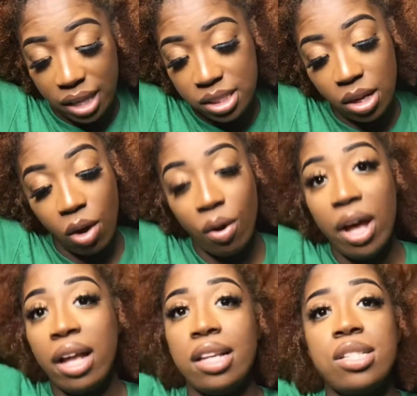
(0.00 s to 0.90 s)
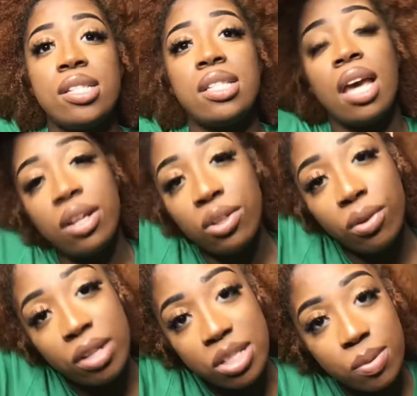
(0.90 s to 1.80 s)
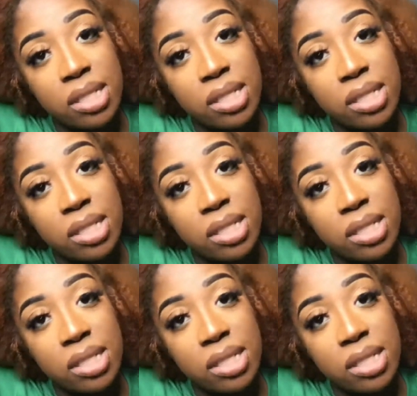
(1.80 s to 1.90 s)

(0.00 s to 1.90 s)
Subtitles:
So let's just say you're doing a twist